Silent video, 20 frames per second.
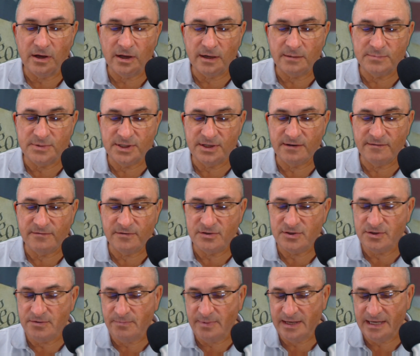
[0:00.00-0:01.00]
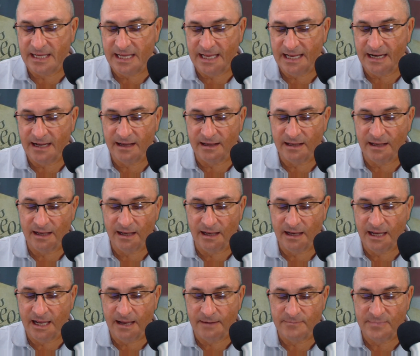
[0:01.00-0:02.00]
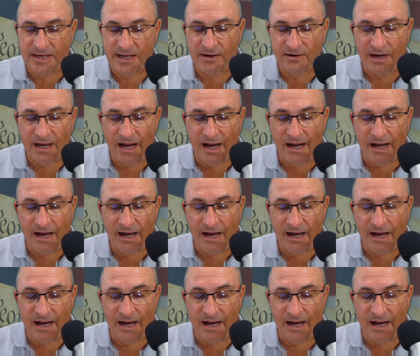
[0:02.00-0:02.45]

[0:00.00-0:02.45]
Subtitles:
on observers who've been kept out.